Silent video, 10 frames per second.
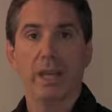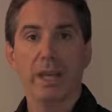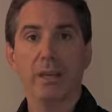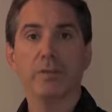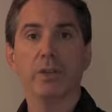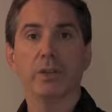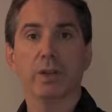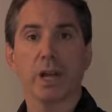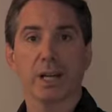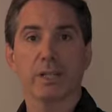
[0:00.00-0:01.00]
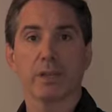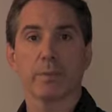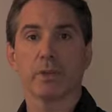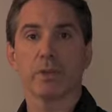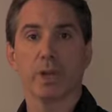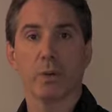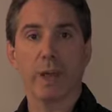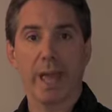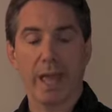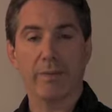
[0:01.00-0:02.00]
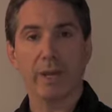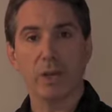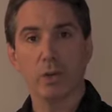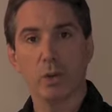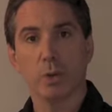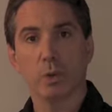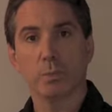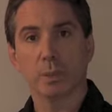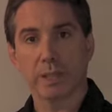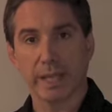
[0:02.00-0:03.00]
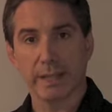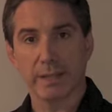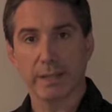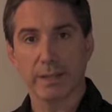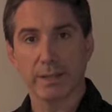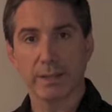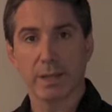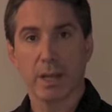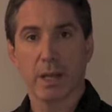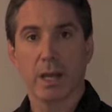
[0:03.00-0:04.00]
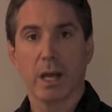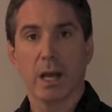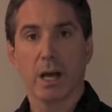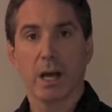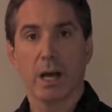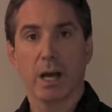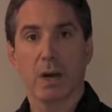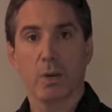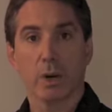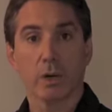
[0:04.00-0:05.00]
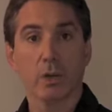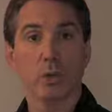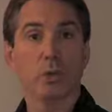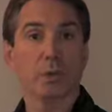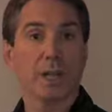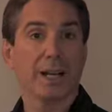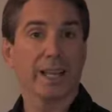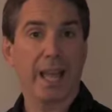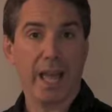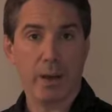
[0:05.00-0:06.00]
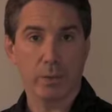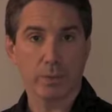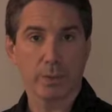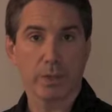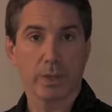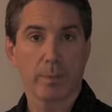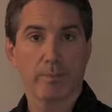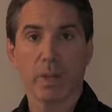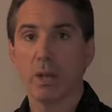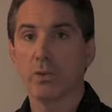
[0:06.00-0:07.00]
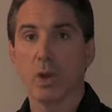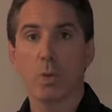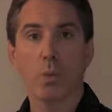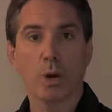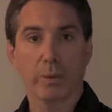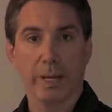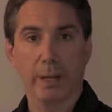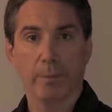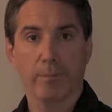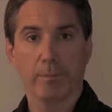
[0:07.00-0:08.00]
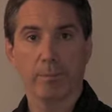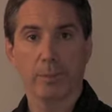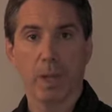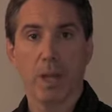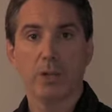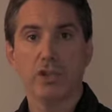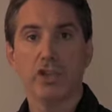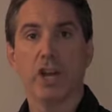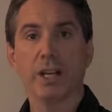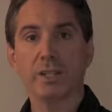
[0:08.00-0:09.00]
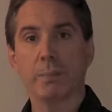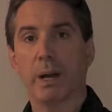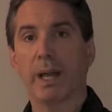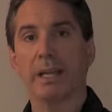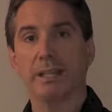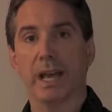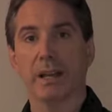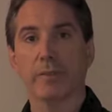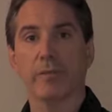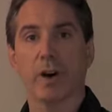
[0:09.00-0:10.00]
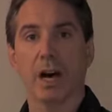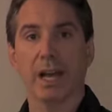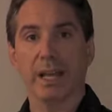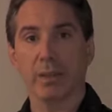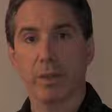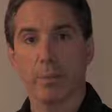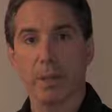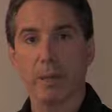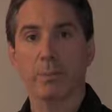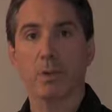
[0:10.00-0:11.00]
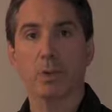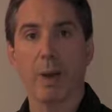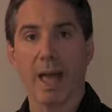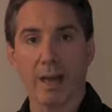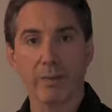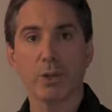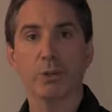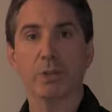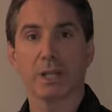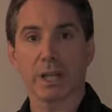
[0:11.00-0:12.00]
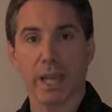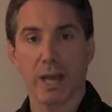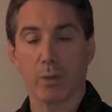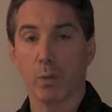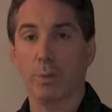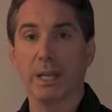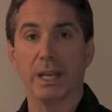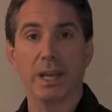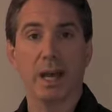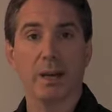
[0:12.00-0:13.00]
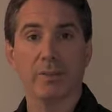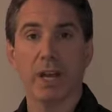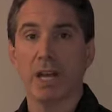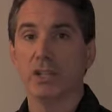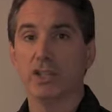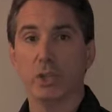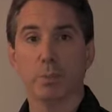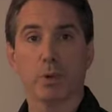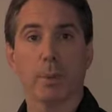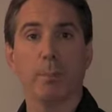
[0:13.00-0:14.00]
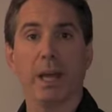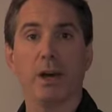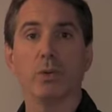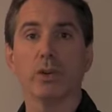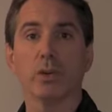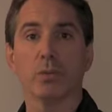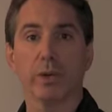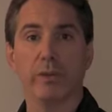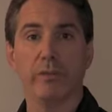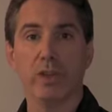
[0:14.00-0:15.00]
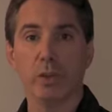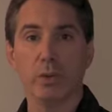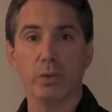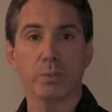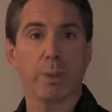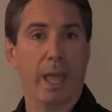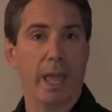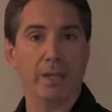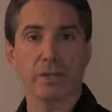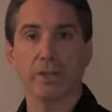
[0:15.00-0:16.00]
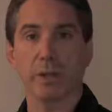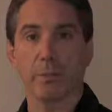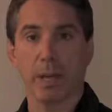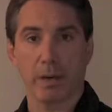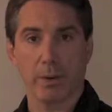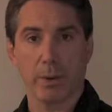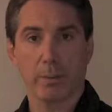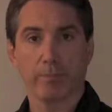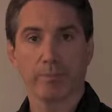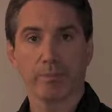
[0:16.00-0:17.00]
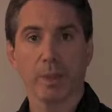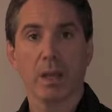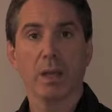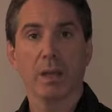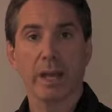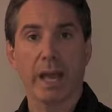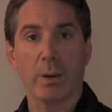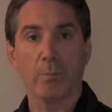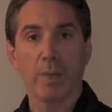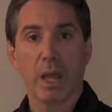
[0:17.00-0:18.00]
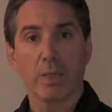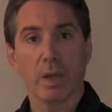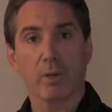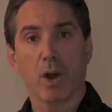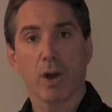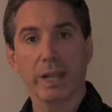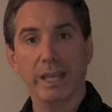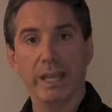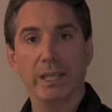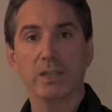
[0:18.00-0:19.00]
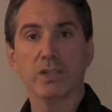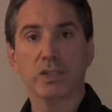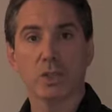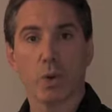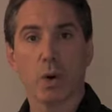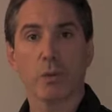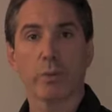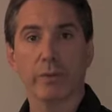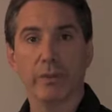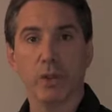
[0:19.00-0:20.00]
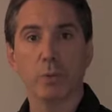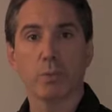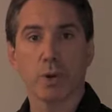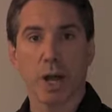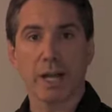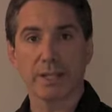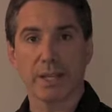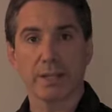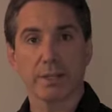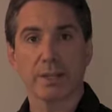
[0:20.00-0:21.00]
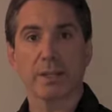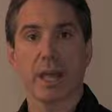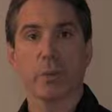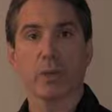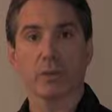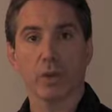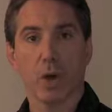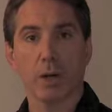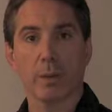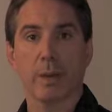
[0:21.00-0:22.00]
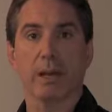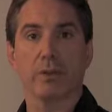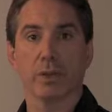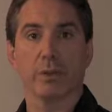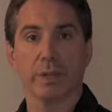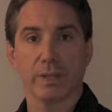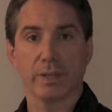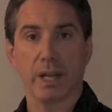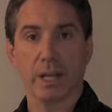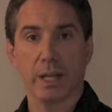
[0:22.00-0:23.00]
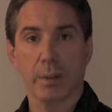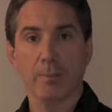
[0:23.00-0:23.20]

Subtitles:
If your customers don't have a Google Places or Google account, don't worry. Just by identifying the people who have a Google account will be enough to propel your reviews past your competitor. Now, there are in-store review processes that we'll talk about during the study